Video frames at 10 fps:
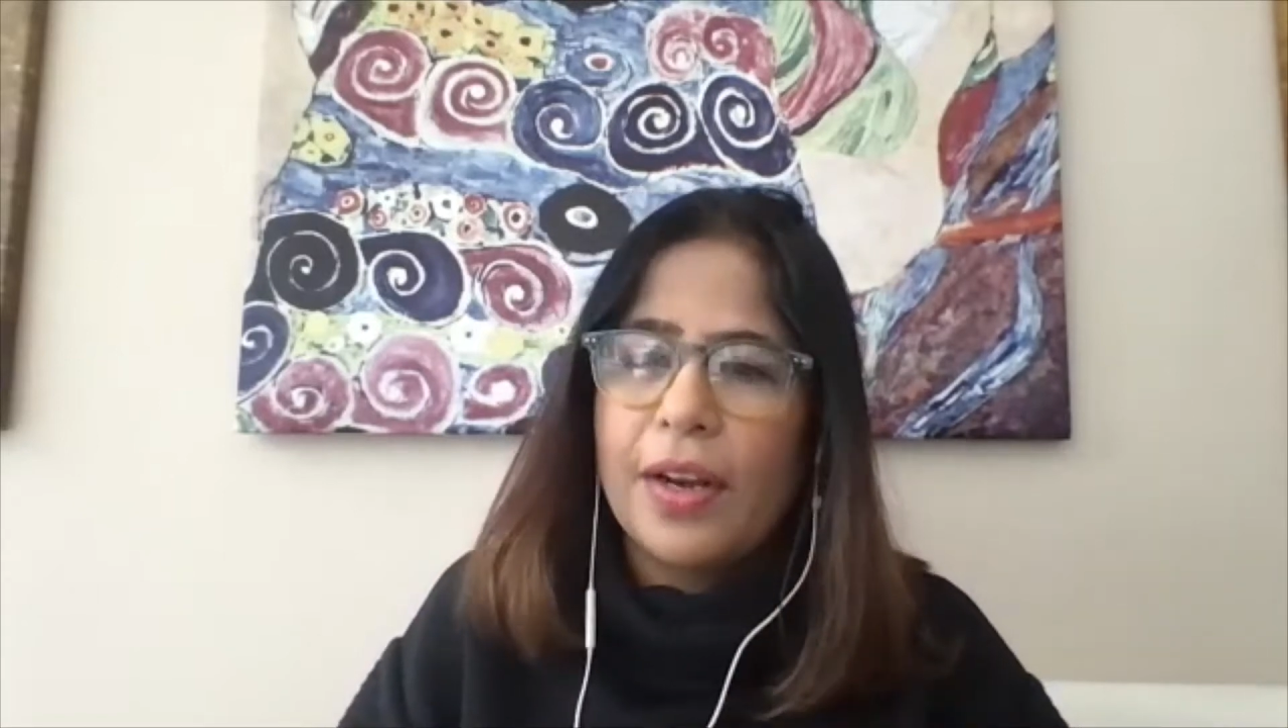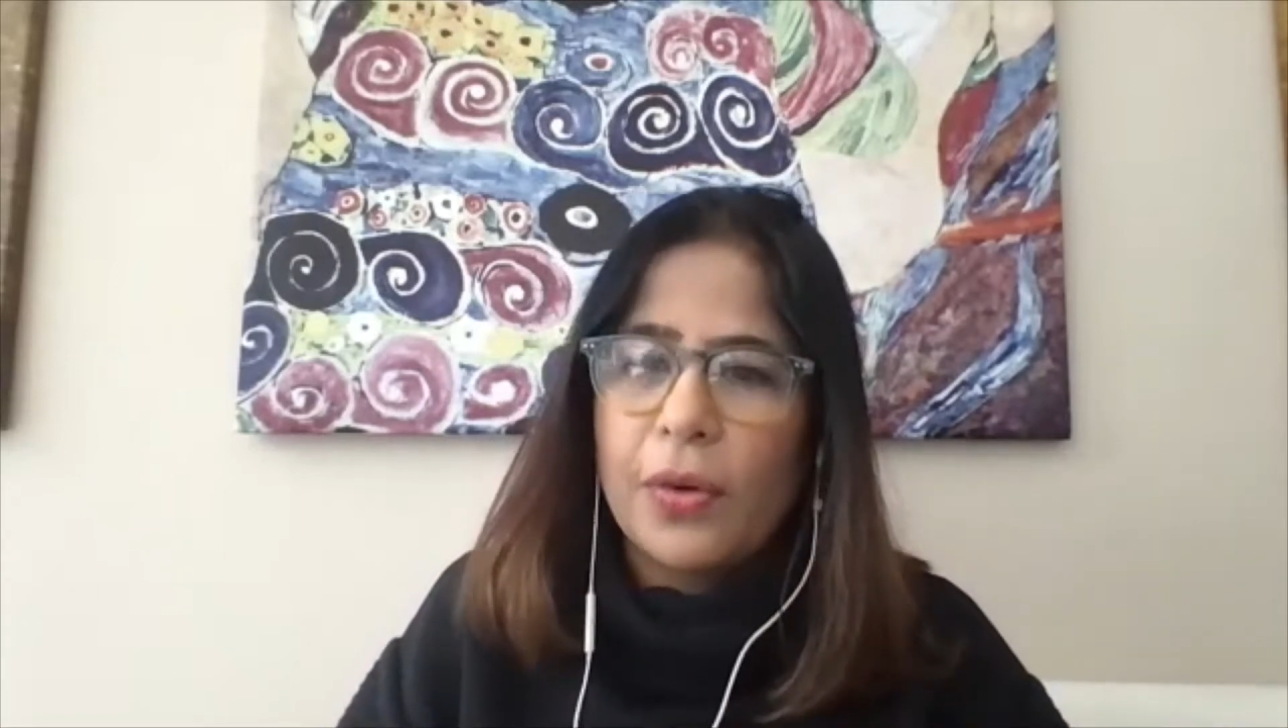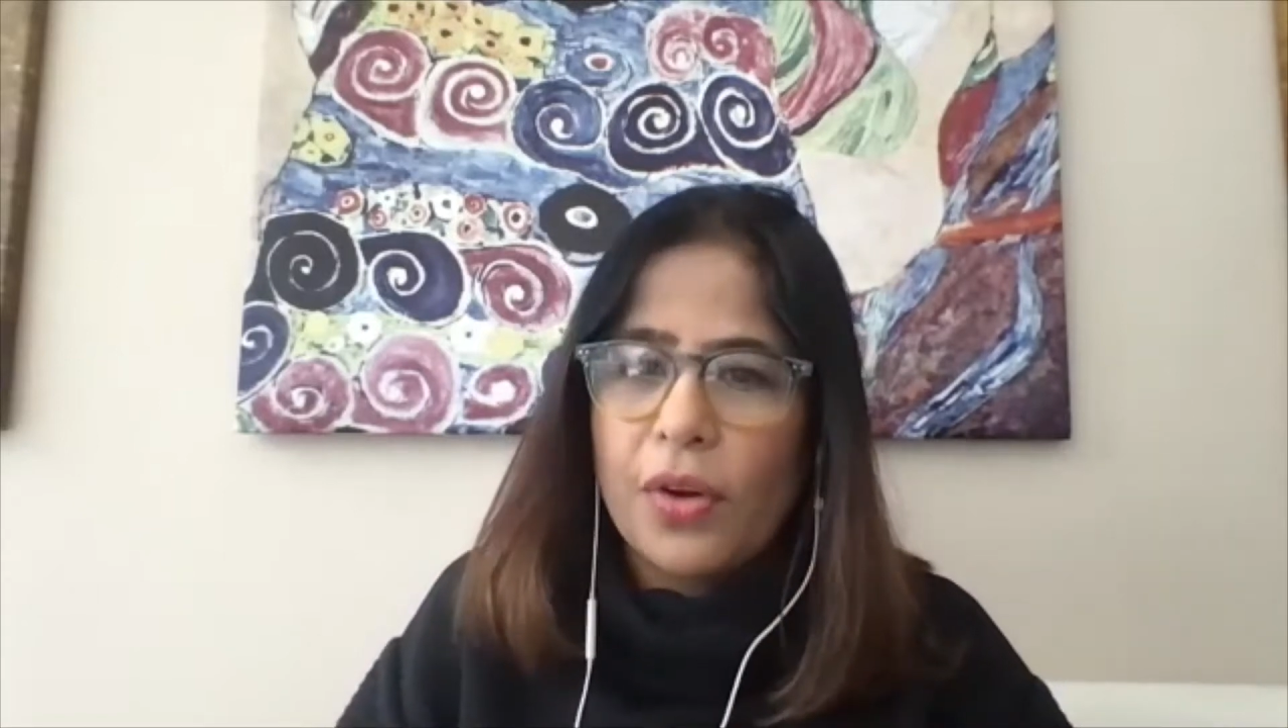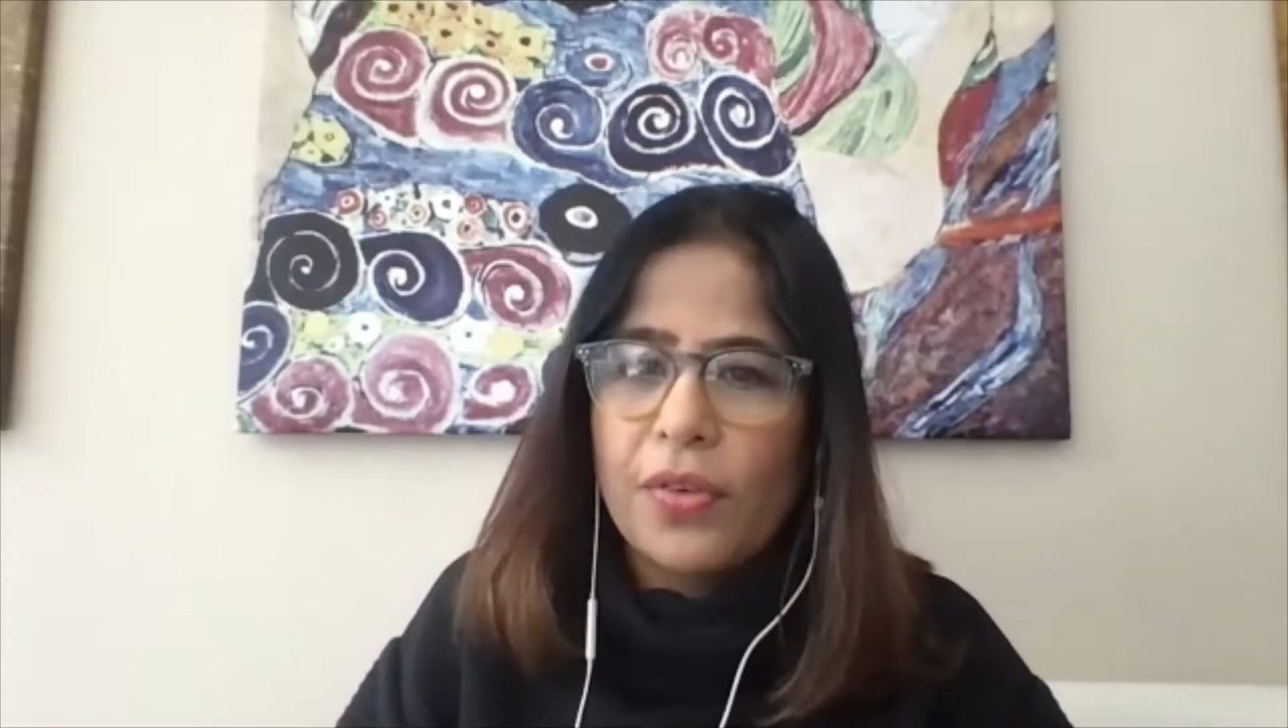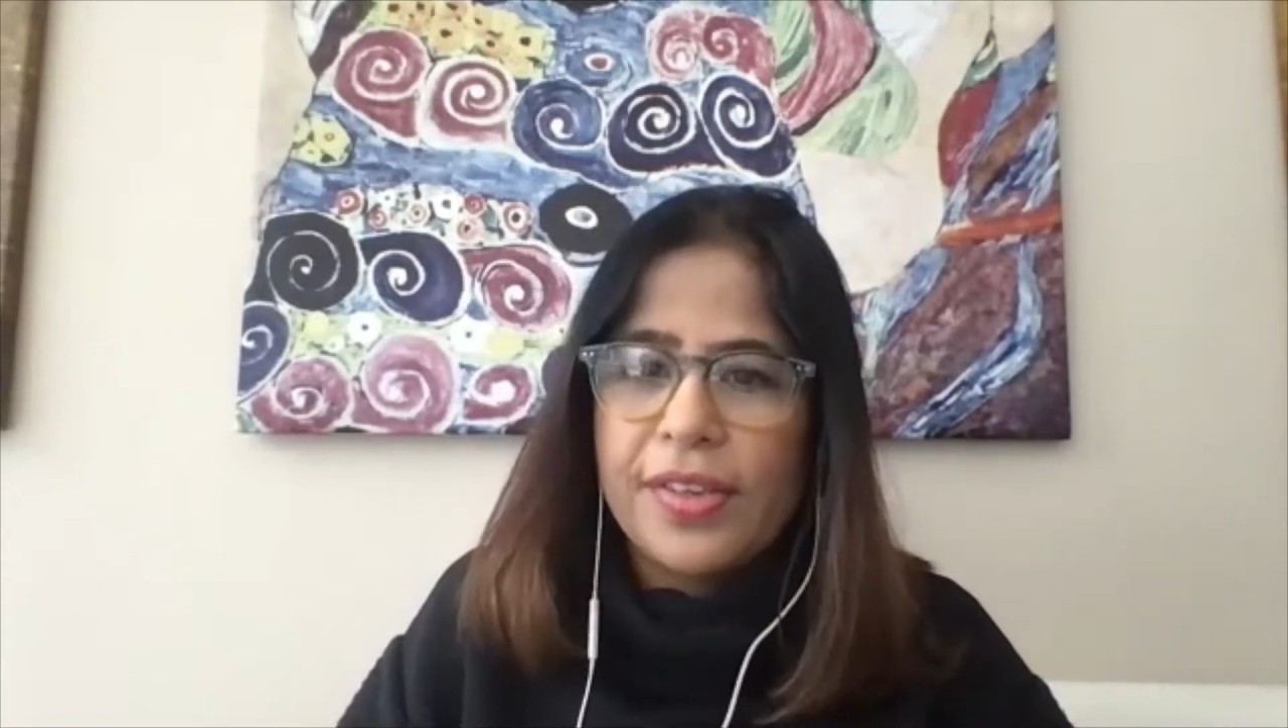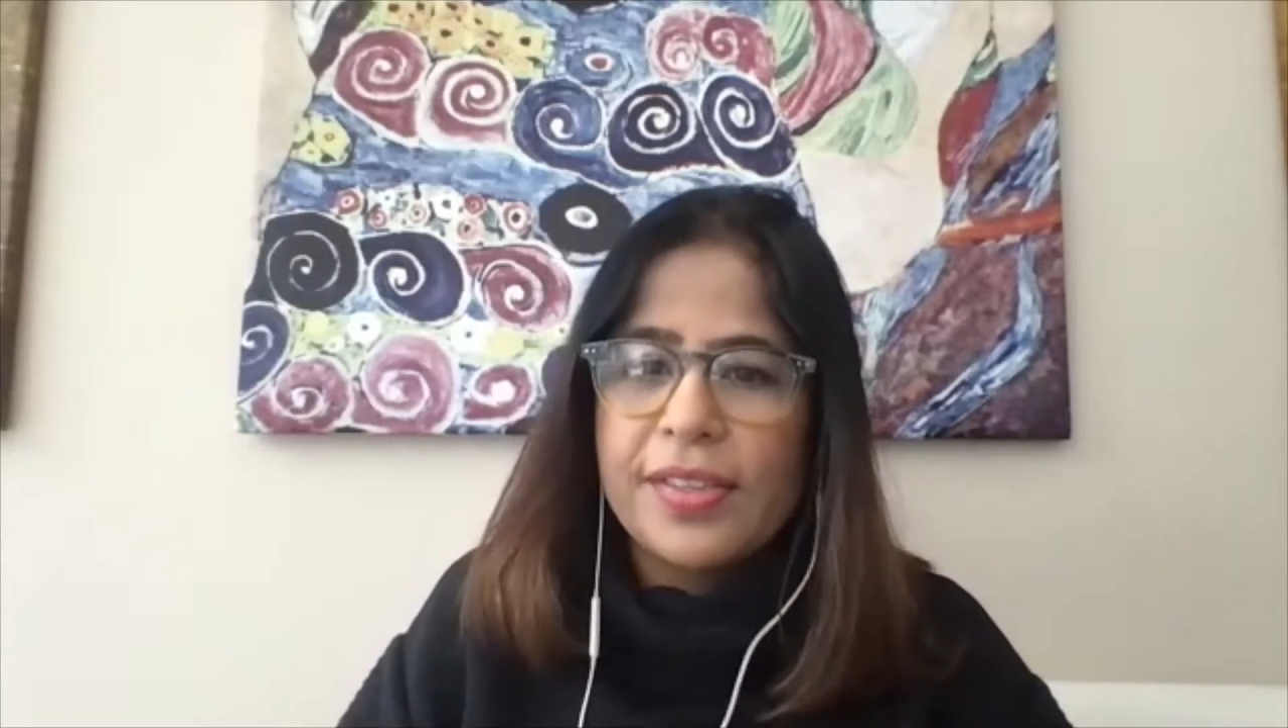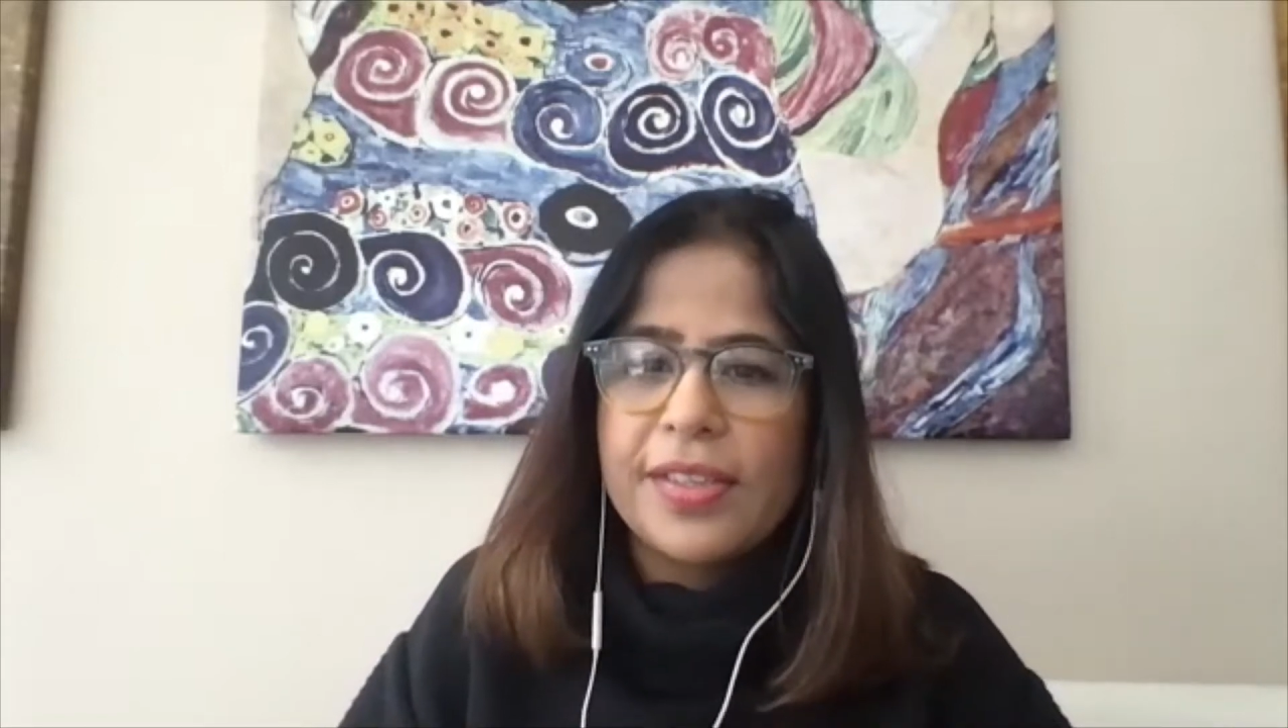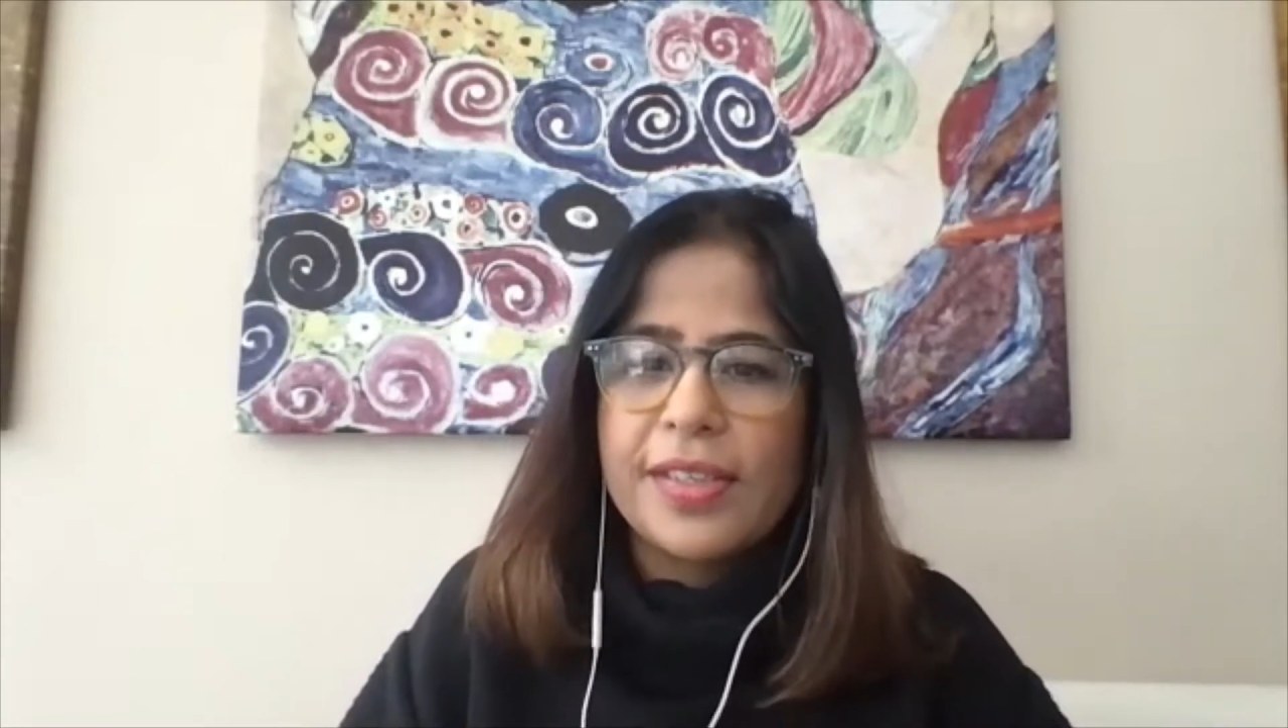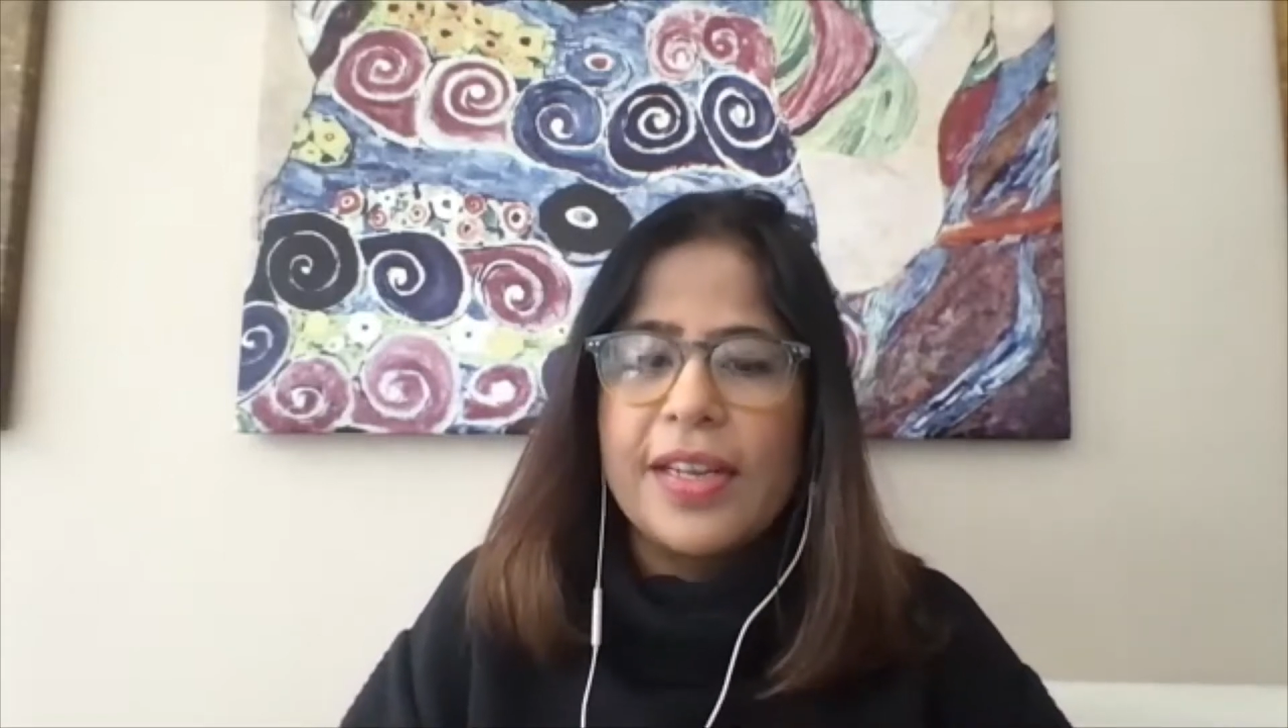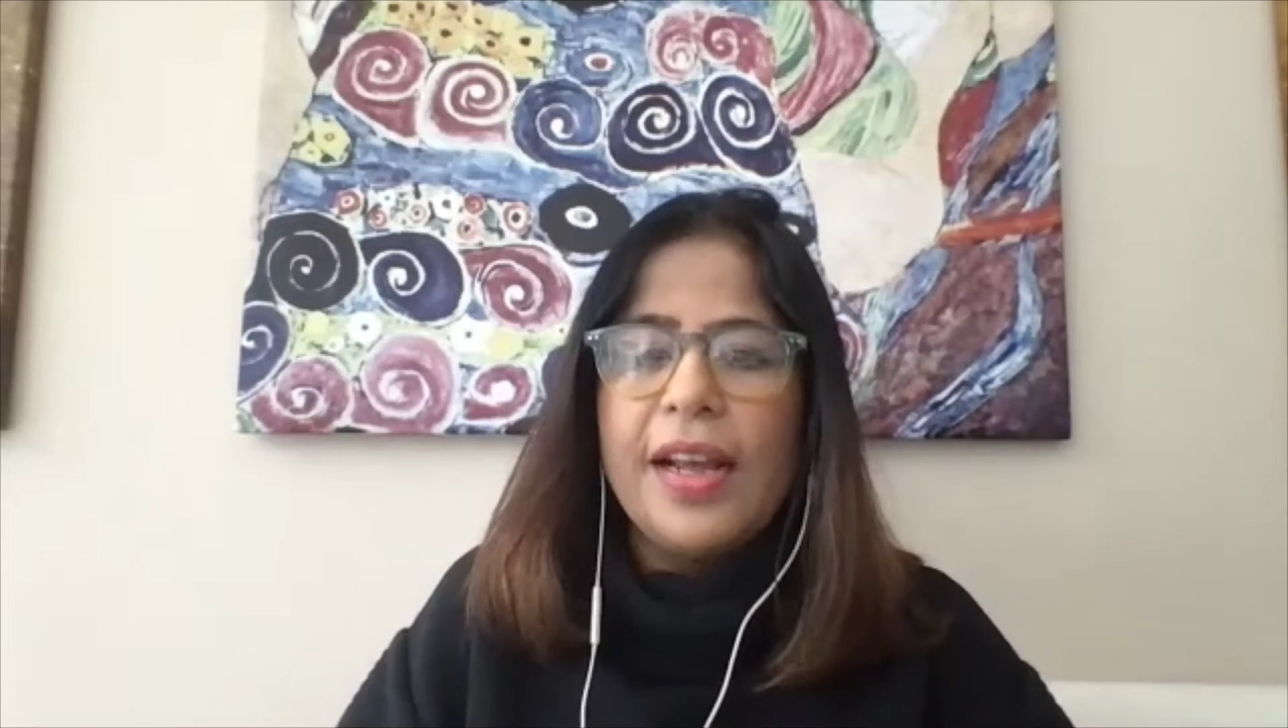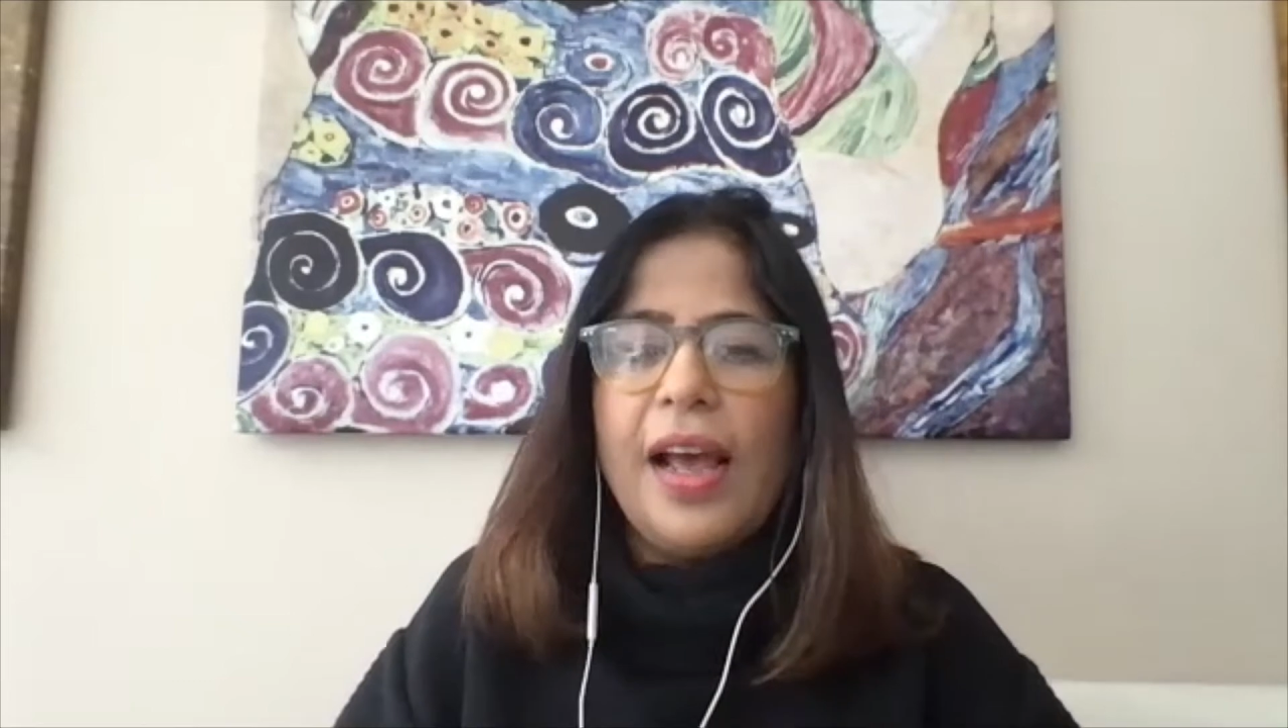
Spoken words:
conferences,